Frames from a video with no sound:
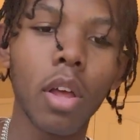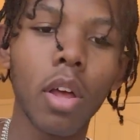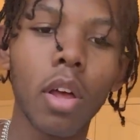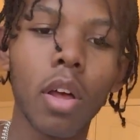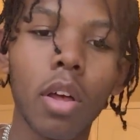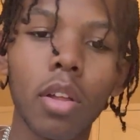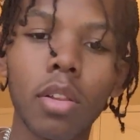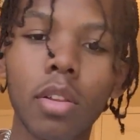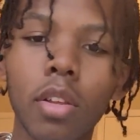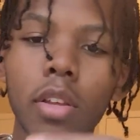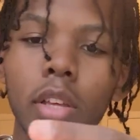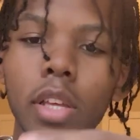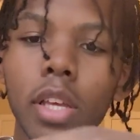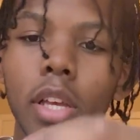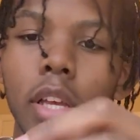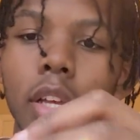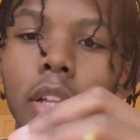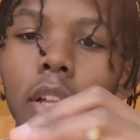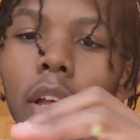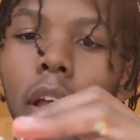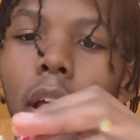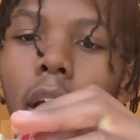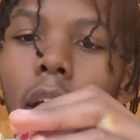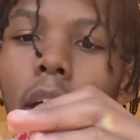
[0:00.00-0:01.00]
the E and
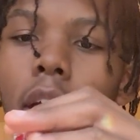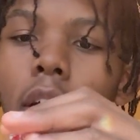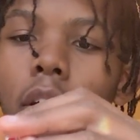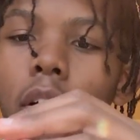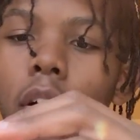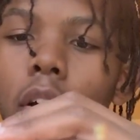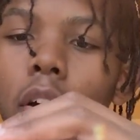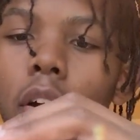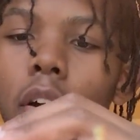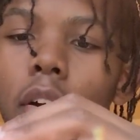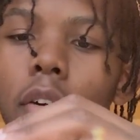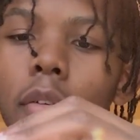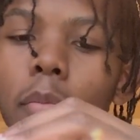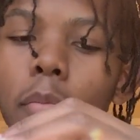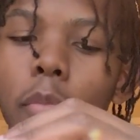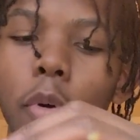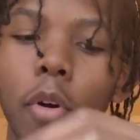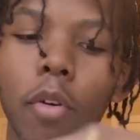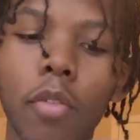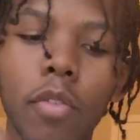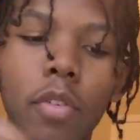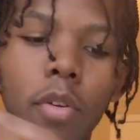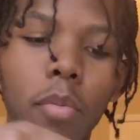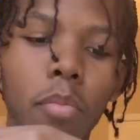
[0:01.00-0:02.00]
the A are
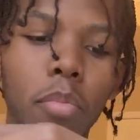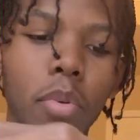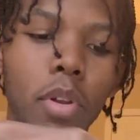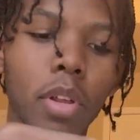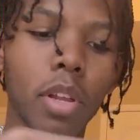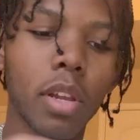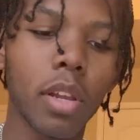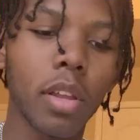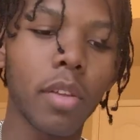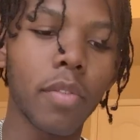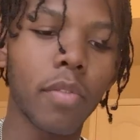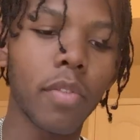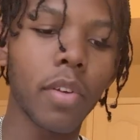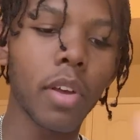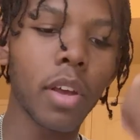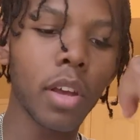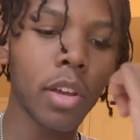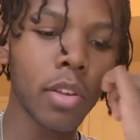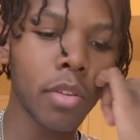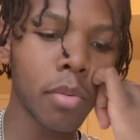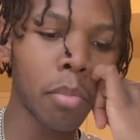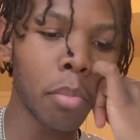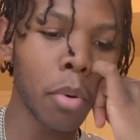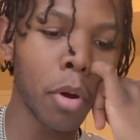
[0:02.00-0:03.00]
both completely
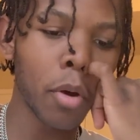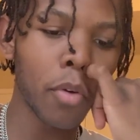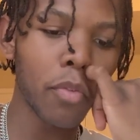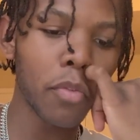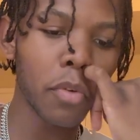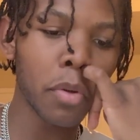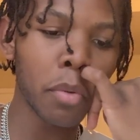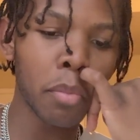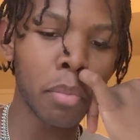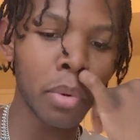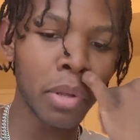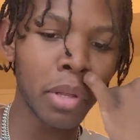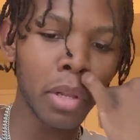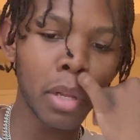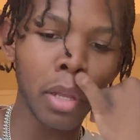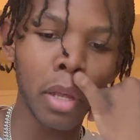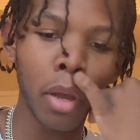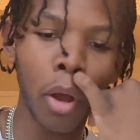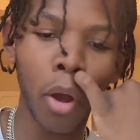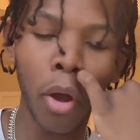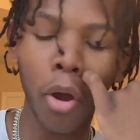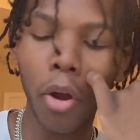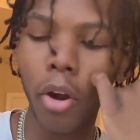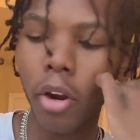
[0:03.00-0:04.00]
fixed, both completely
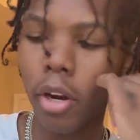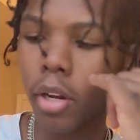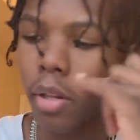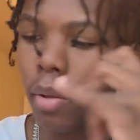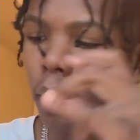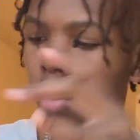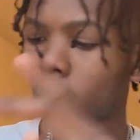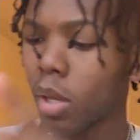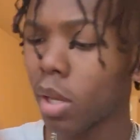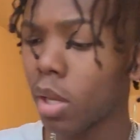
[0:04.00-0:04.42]
hard,